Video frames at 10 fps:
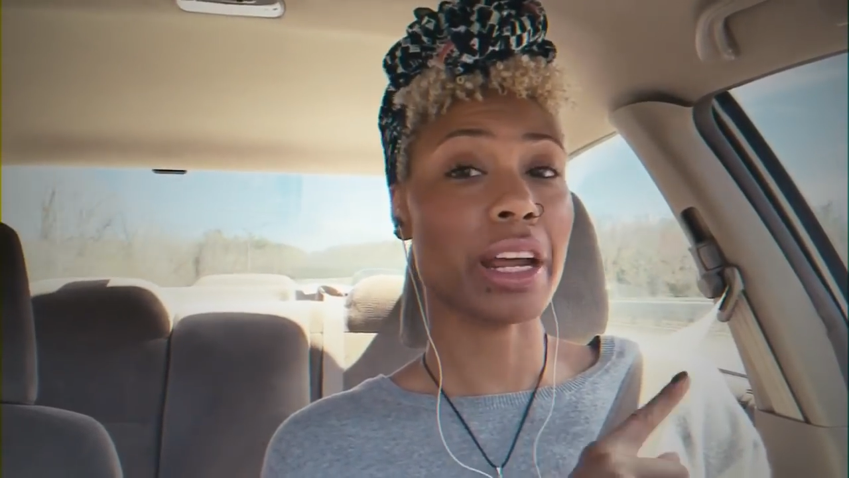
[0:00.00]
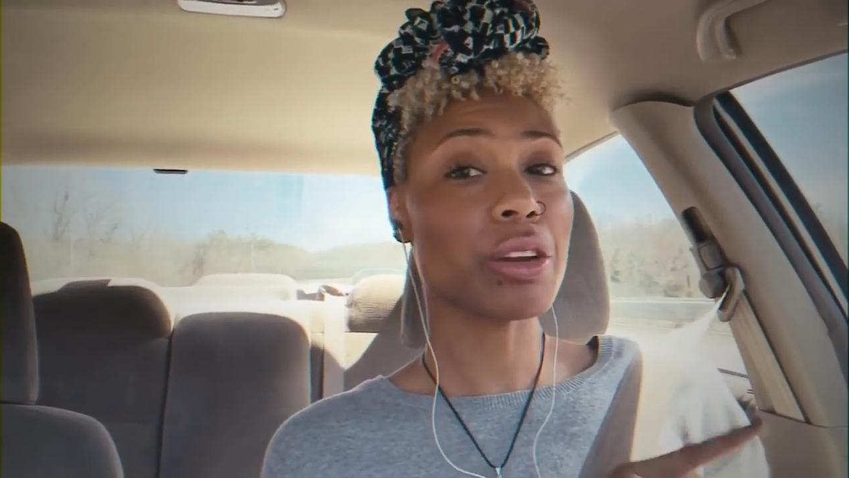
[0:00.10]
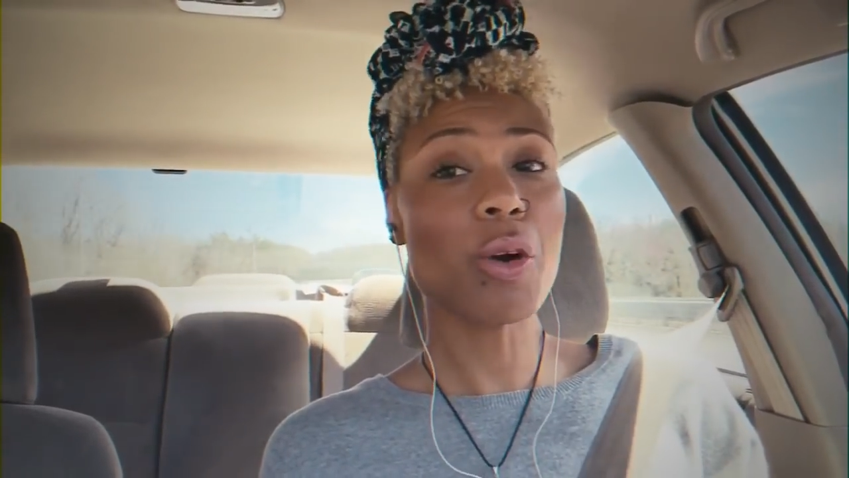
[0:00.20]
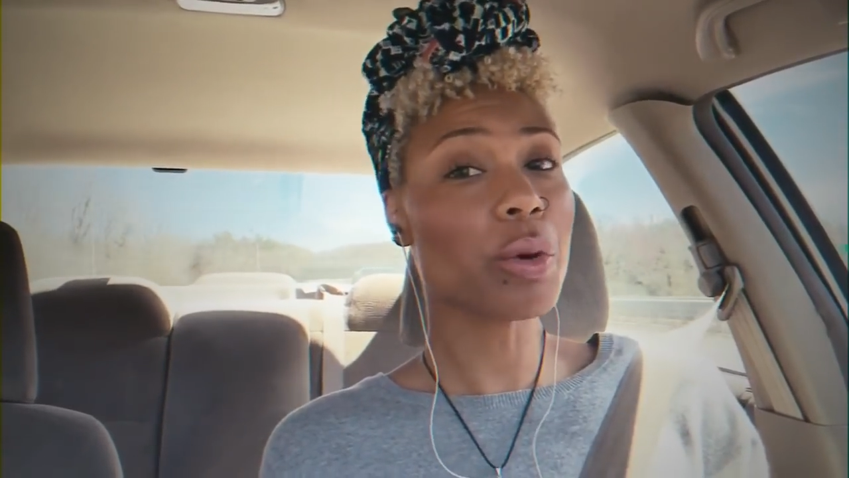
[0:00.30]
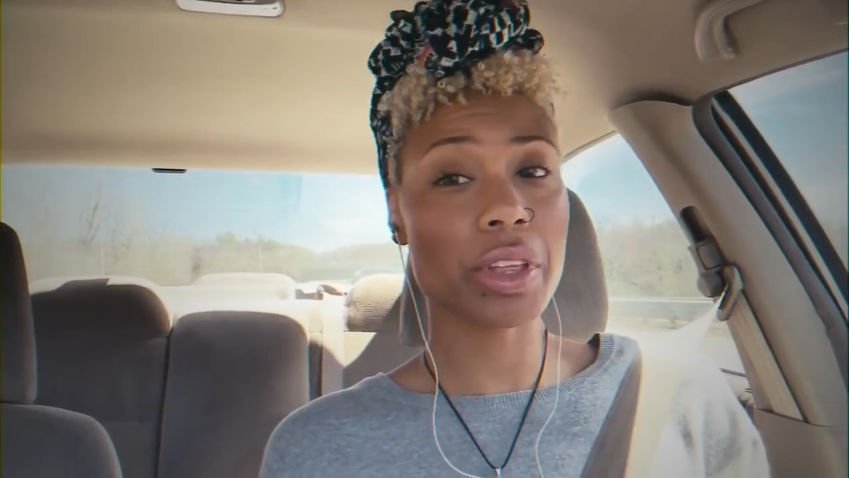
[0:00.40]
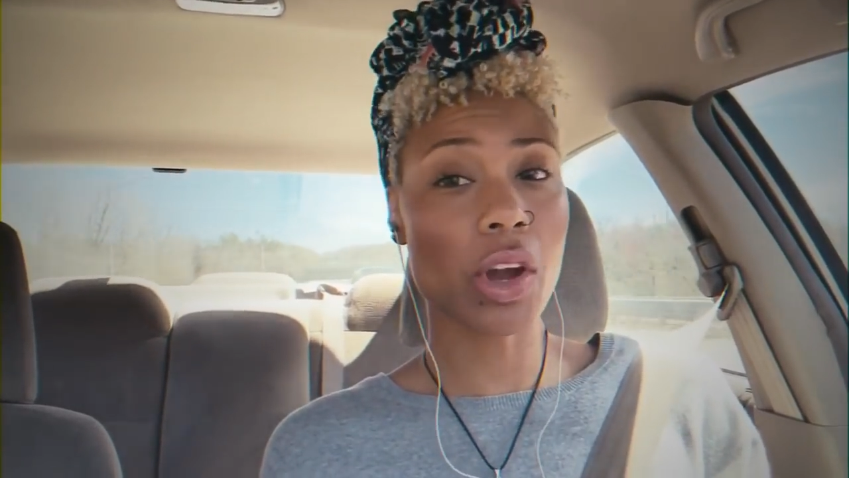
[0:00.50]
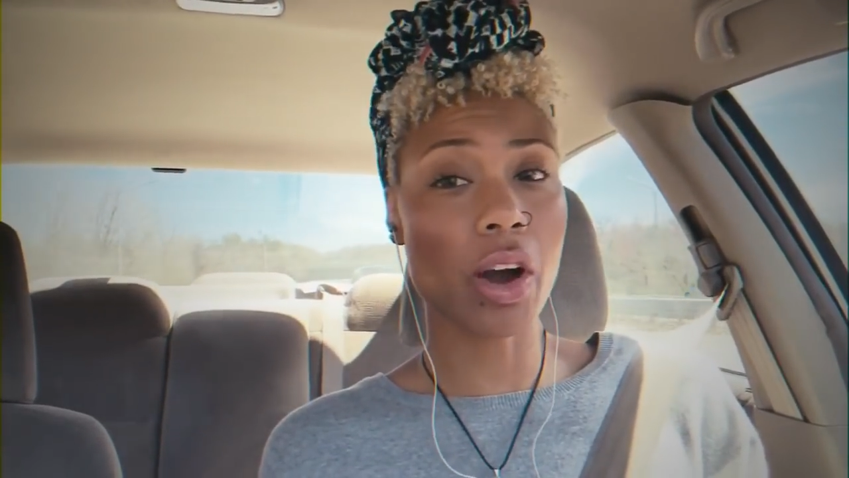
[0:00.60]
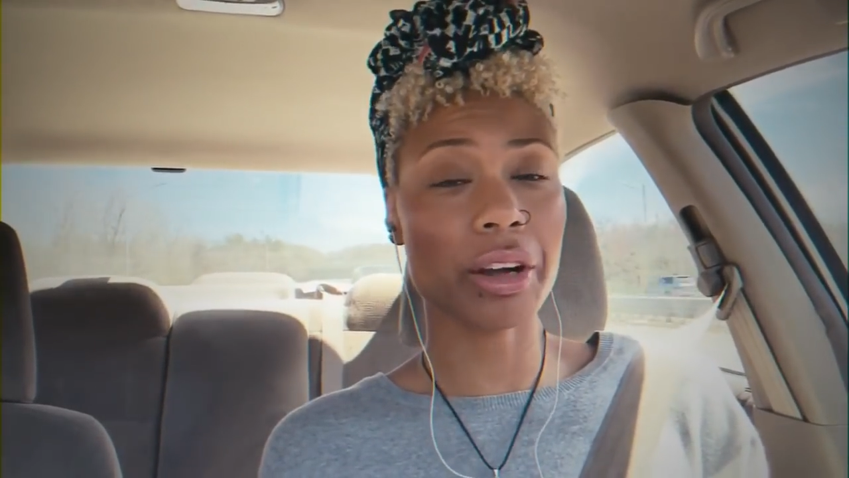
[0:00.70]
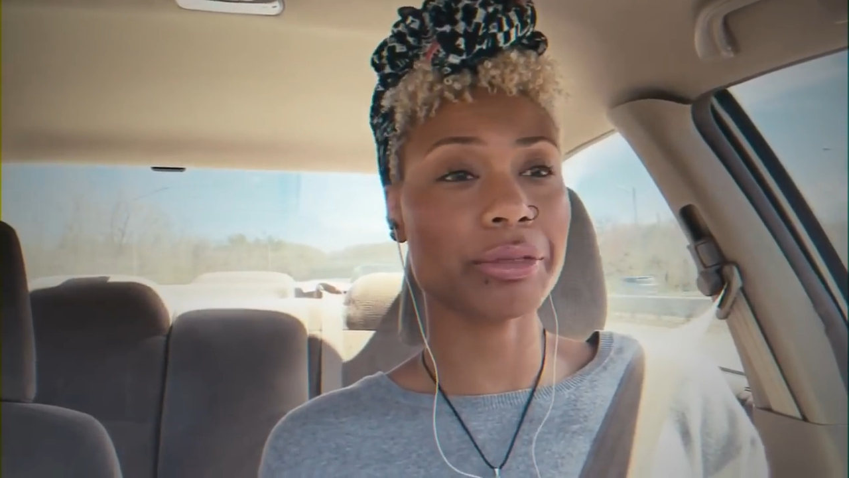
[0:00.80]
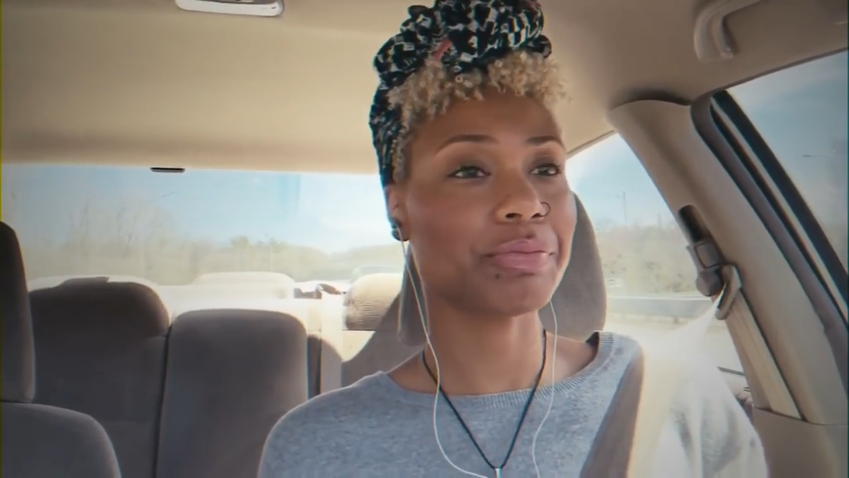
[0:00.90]
I know where they
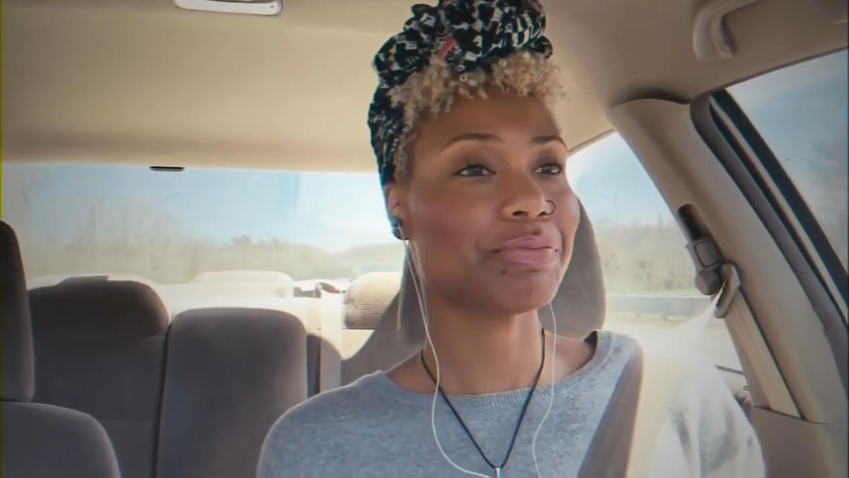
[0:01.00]
are